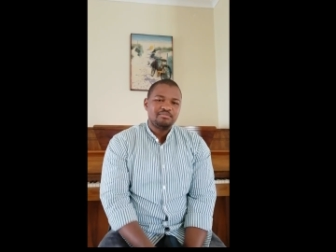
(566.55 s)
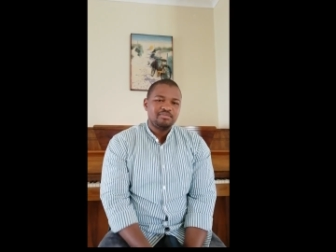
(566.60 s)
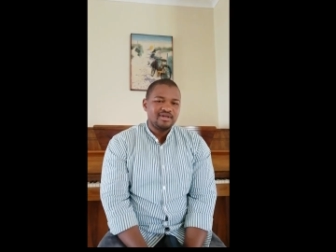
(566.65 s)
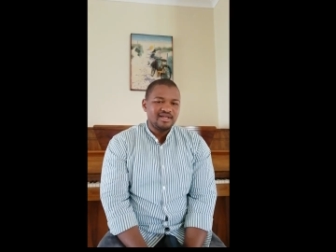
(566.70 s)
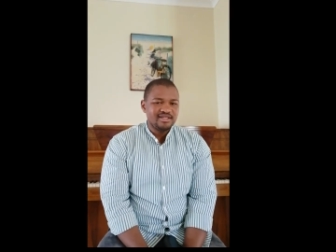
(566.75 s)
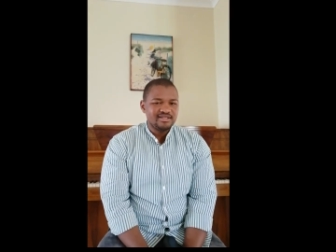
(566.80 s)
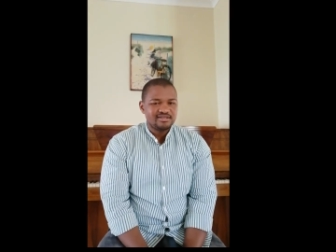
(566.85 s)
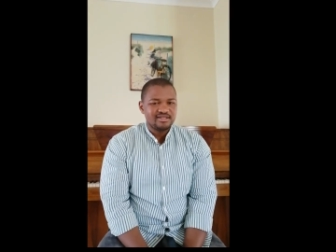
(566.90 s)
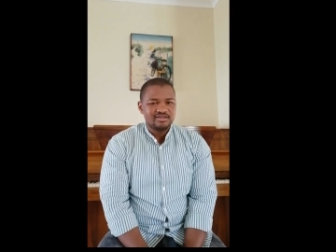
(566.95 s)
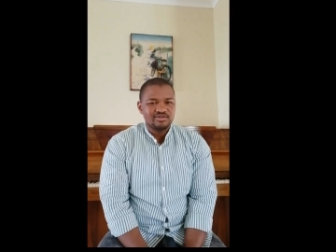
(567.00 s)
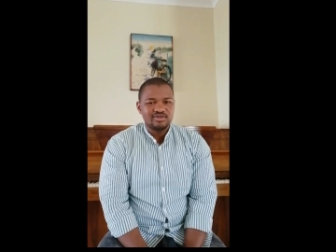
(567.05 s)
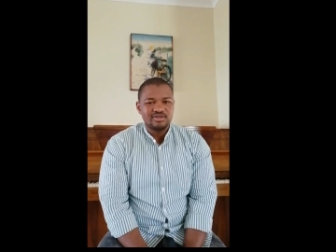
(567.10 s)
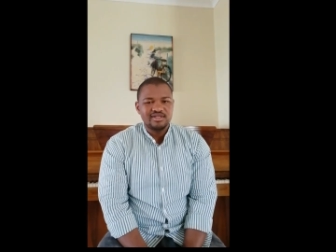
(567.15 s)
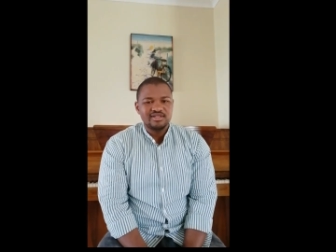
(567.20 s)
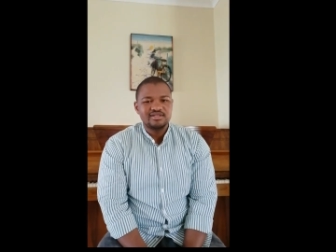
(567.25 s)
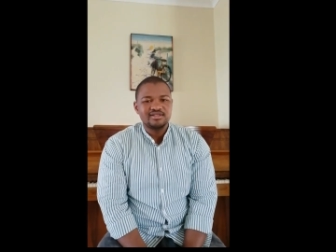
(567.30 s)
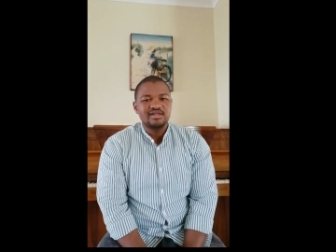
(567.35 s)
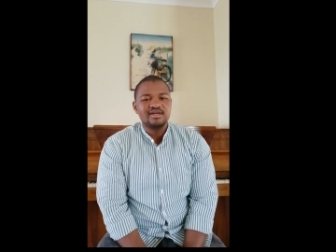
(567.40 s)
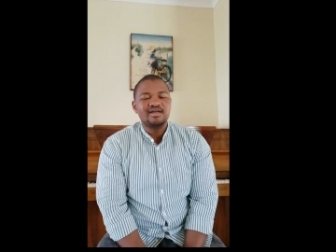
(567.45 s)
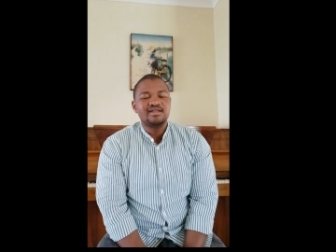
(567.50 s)
He placed us
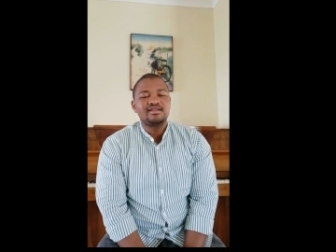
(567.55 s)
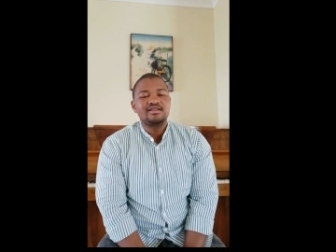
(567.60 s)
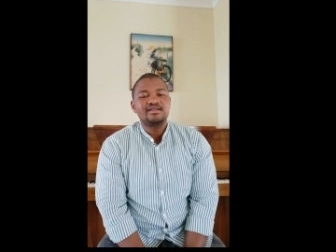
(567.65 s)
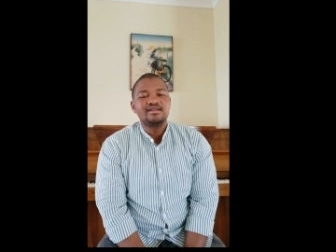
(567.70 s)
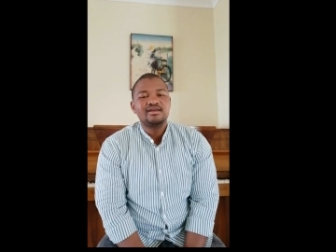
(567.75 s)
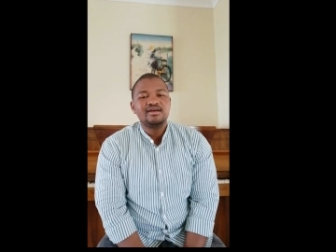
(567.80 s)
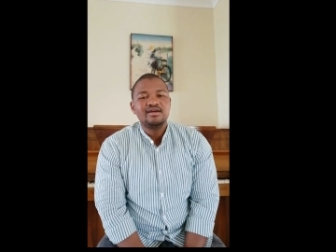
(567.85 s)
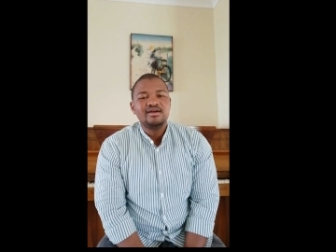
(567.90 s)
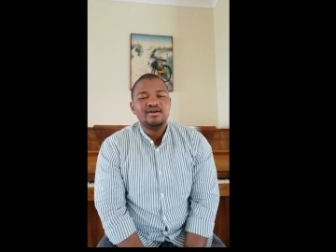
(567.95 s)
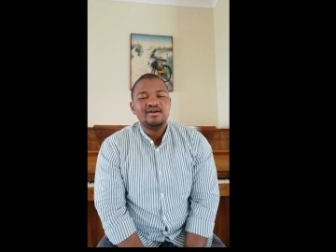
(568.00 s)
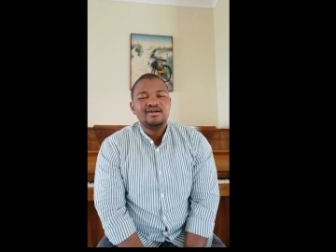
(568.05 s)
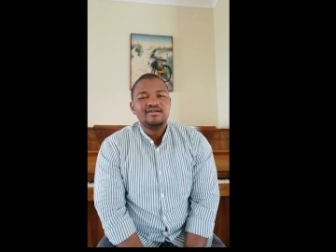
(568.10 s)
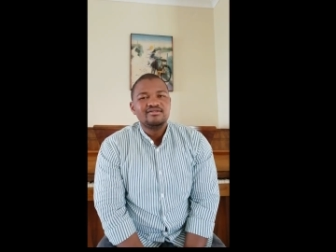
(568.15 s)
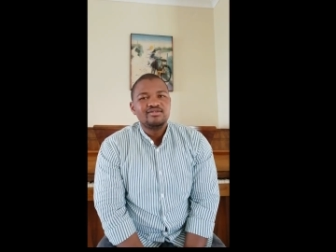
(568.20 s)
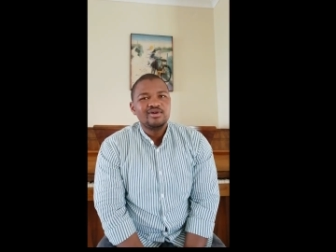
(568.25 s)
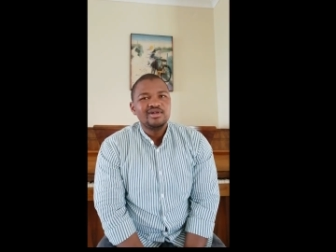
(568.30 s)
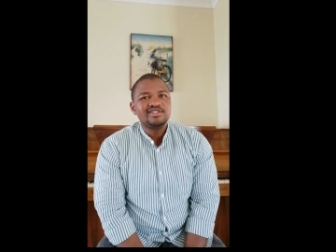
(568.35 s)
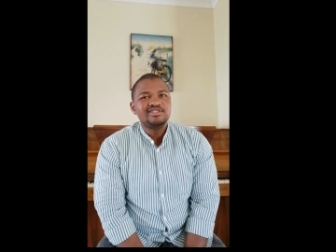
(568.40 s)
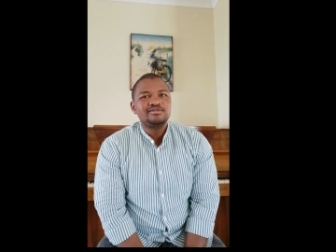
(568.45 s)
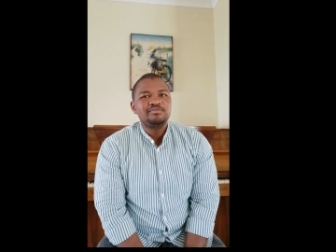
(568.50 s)
on this earth
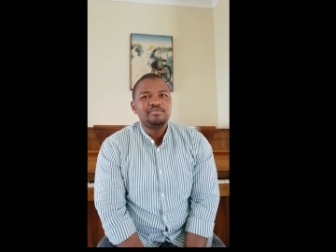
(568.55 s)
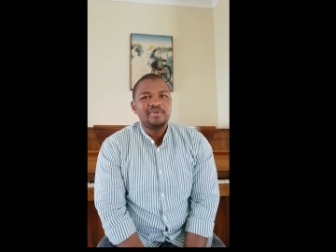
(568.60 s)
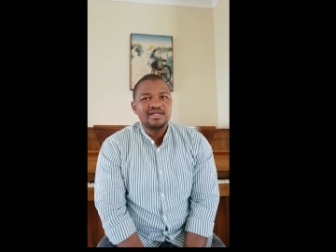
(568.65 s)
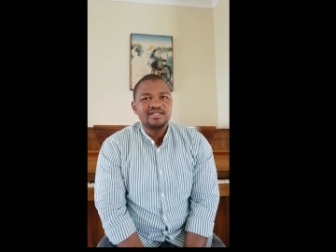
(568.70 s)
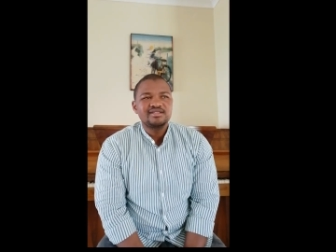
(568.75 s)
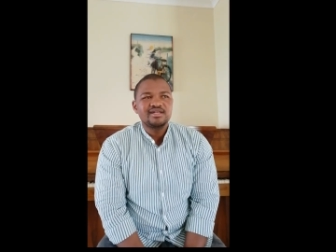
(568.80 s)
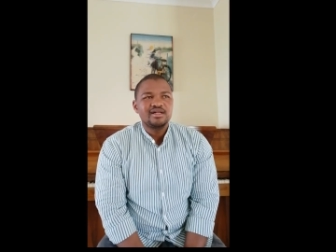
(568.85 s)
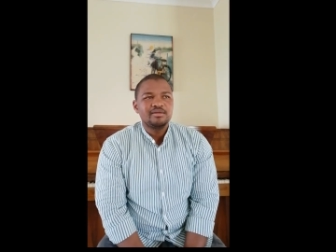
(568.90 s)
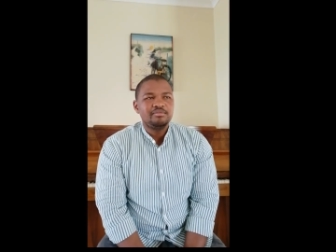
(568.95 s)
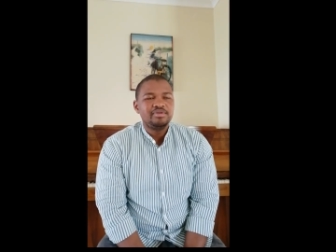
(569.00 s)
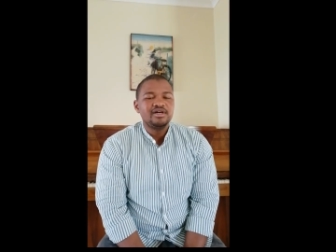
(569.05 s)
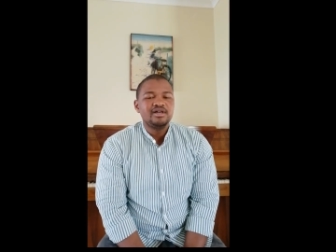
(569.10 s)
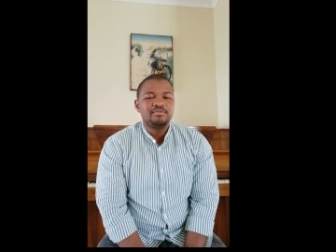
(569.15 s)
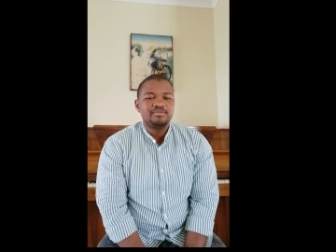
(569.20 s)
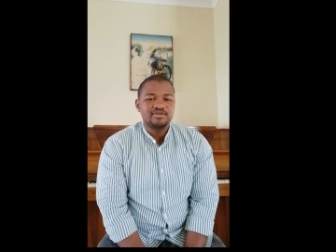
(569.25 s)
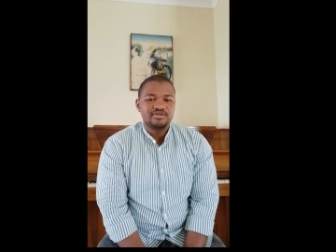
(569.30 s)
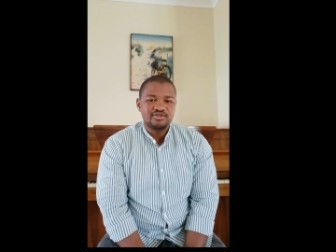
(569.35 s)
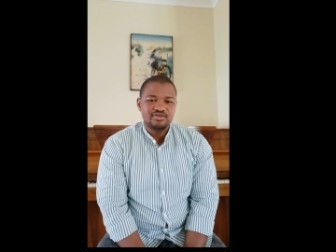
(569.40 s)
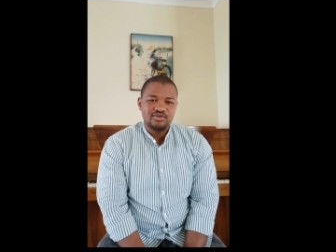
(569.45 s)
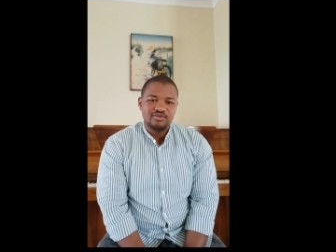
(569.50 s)
for a special
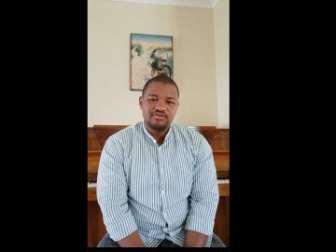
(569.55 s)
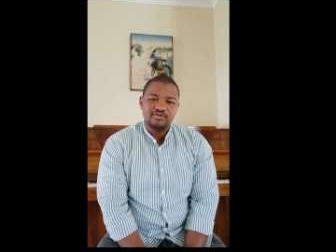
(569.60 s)
purpose